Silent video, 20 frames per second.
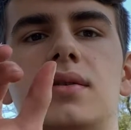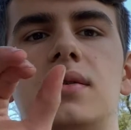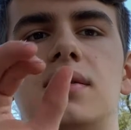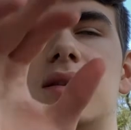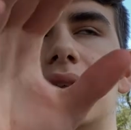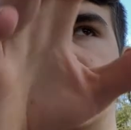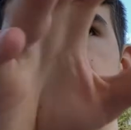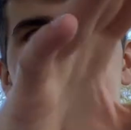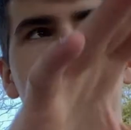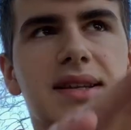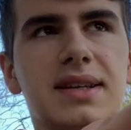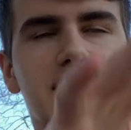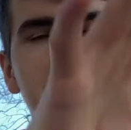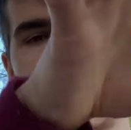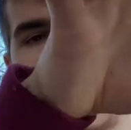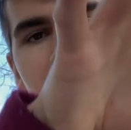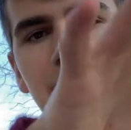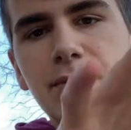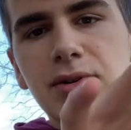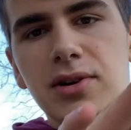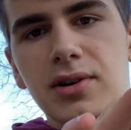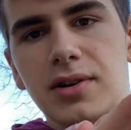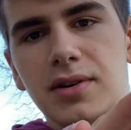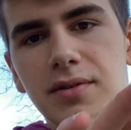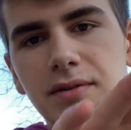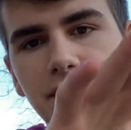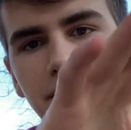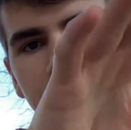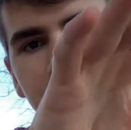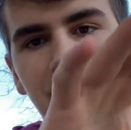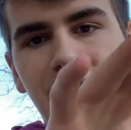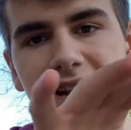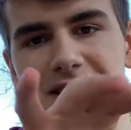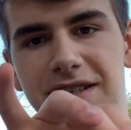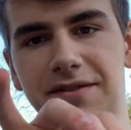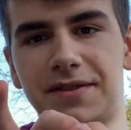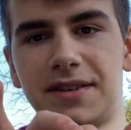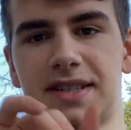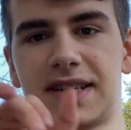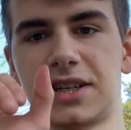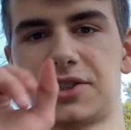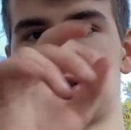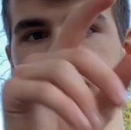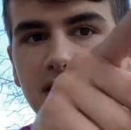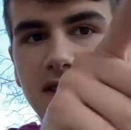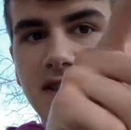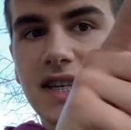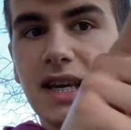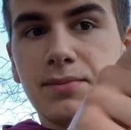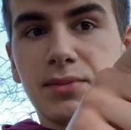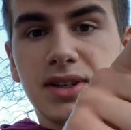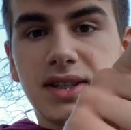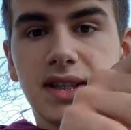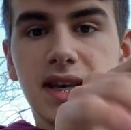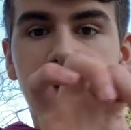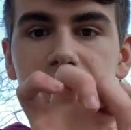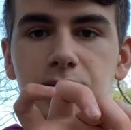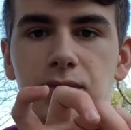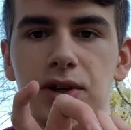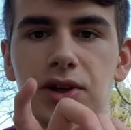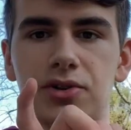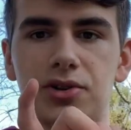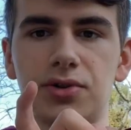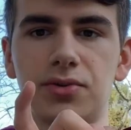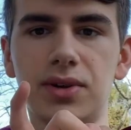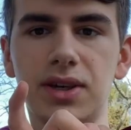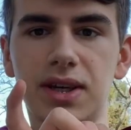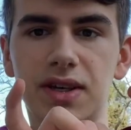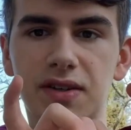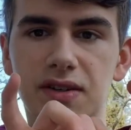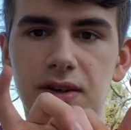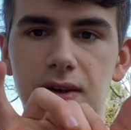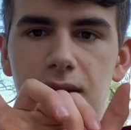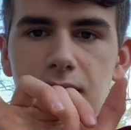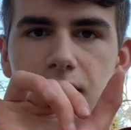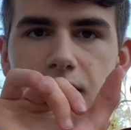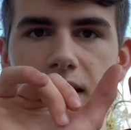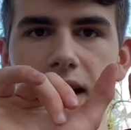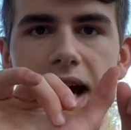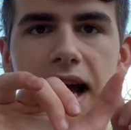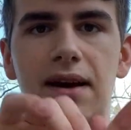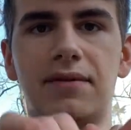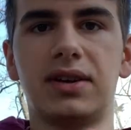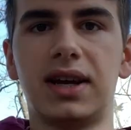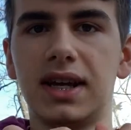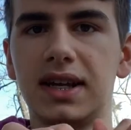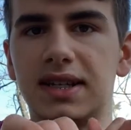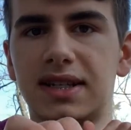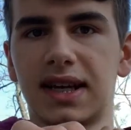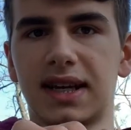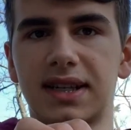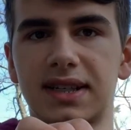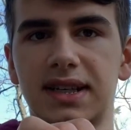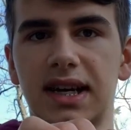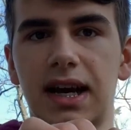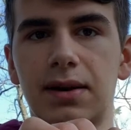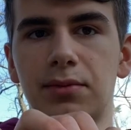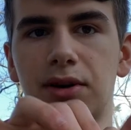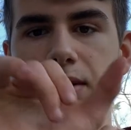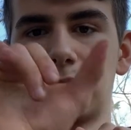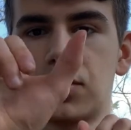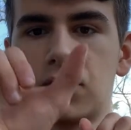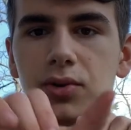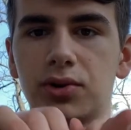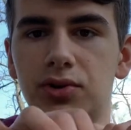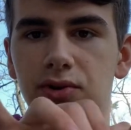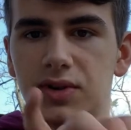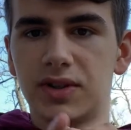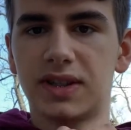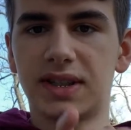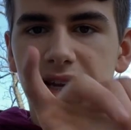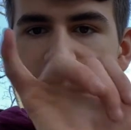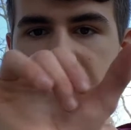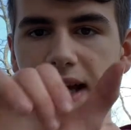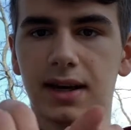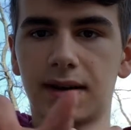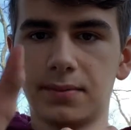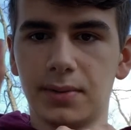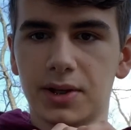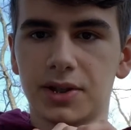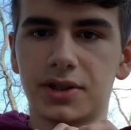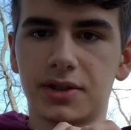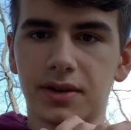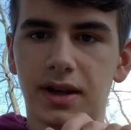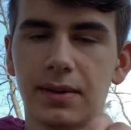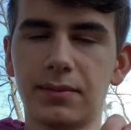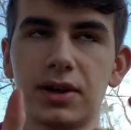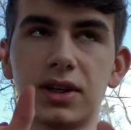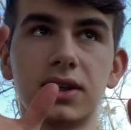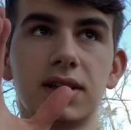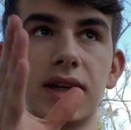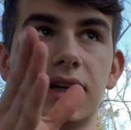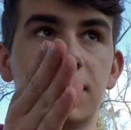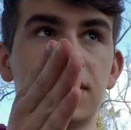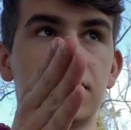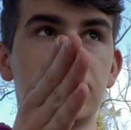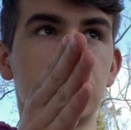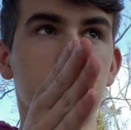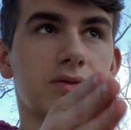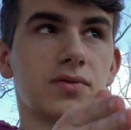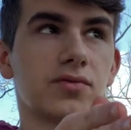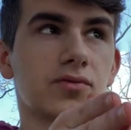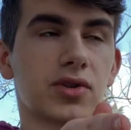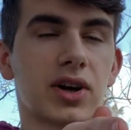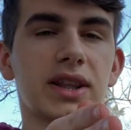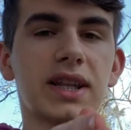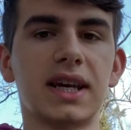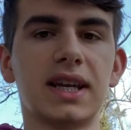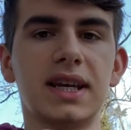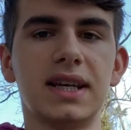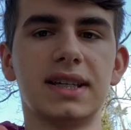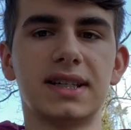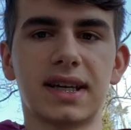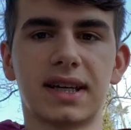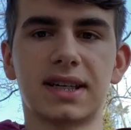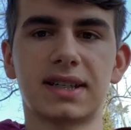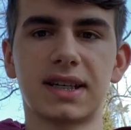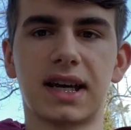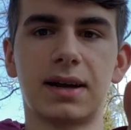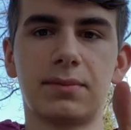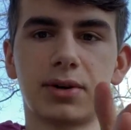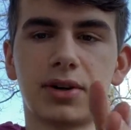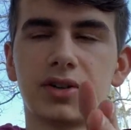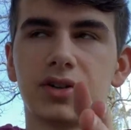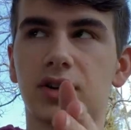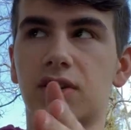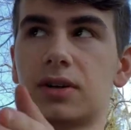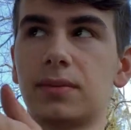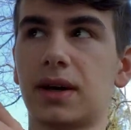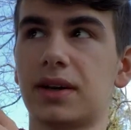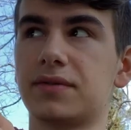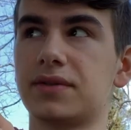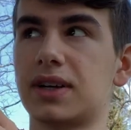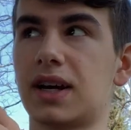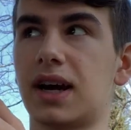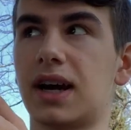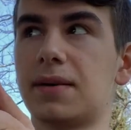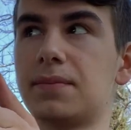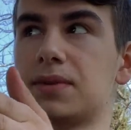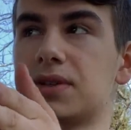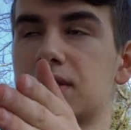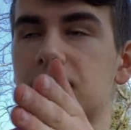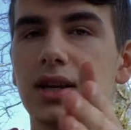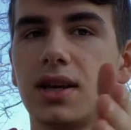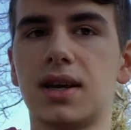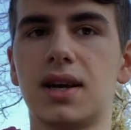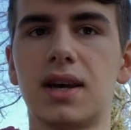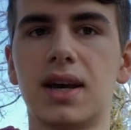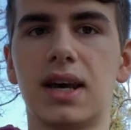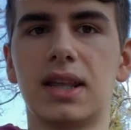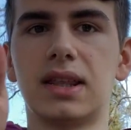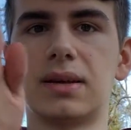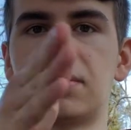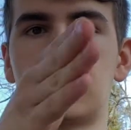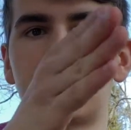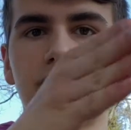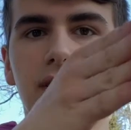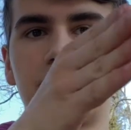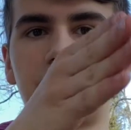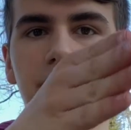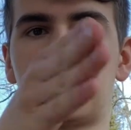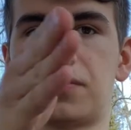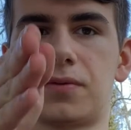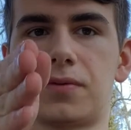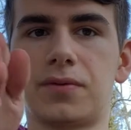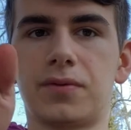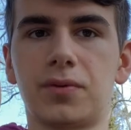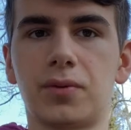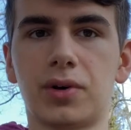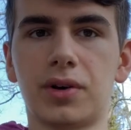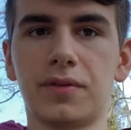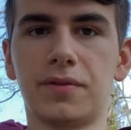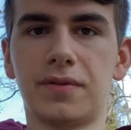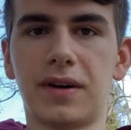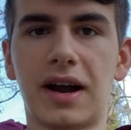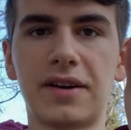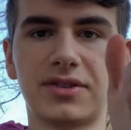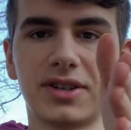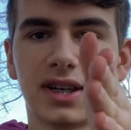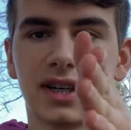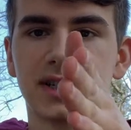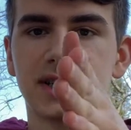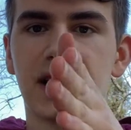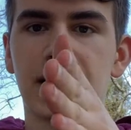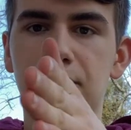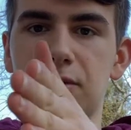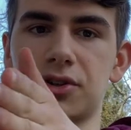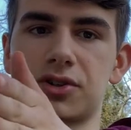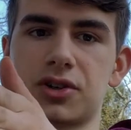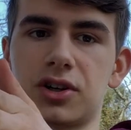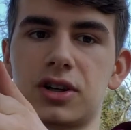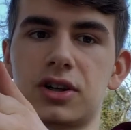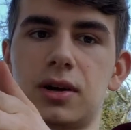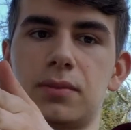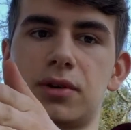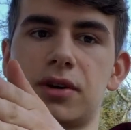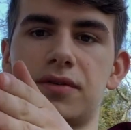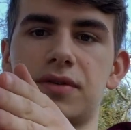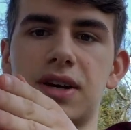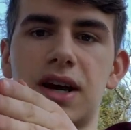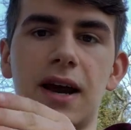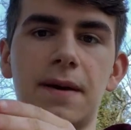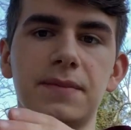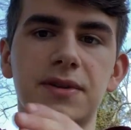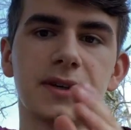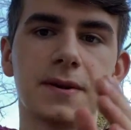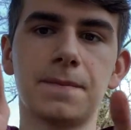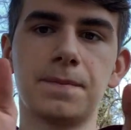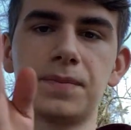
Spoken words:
The timer philosophy is actually the same as this. What you're doing is, I have an 80-second timer. I'm going to stack a bunch of, I'm going to like run that 80-second timer a certain amount of times, and then I'm going to run the 45-second timer a certain number of times.